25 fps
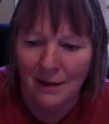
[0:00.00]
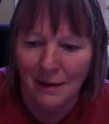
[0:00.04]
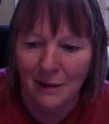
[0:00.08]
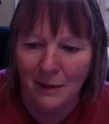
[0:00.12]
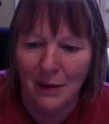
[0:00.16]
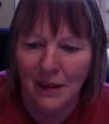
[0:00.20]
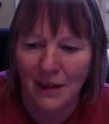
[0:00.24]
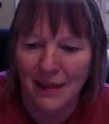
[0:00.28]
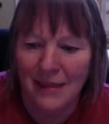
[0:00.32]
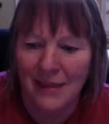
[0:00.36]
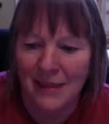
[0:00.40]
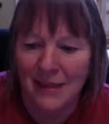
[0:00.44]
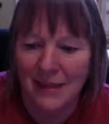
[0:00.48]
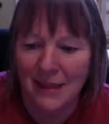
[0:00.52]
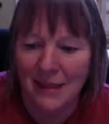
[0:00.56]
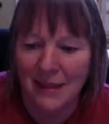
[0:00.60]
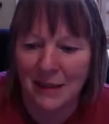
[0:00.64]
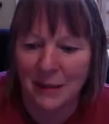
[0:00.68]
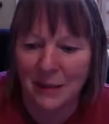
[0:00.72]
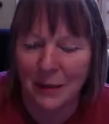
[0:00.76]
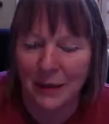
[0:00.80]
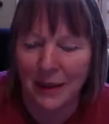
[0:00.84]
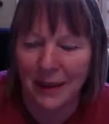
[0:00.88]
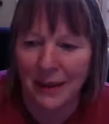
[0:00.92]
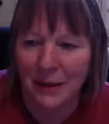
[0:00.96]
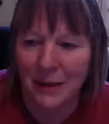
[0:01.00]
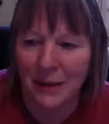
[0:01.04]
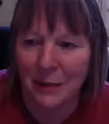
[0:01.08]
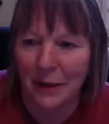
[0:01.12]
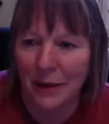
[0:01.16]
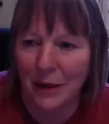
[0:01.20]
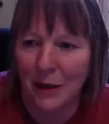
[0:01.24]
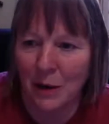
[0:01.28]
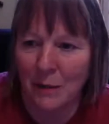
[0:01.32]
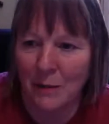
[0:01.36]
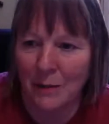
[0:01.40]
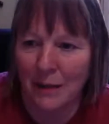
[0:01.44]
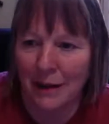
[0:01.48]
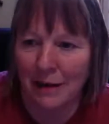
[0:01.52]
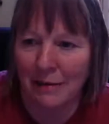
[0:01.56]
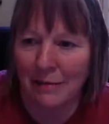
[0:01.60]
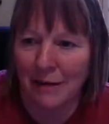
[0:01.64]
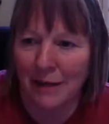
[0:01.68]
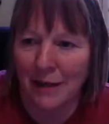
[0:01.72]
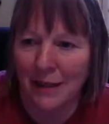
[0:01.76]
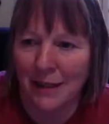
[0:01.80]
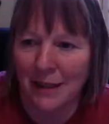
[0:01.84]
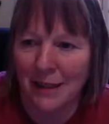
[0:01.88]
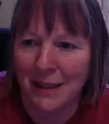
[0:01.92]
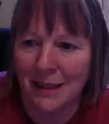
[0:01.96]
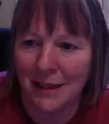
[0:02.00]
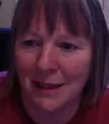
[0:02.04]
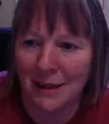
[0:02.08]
Within 6 weeks, we got married,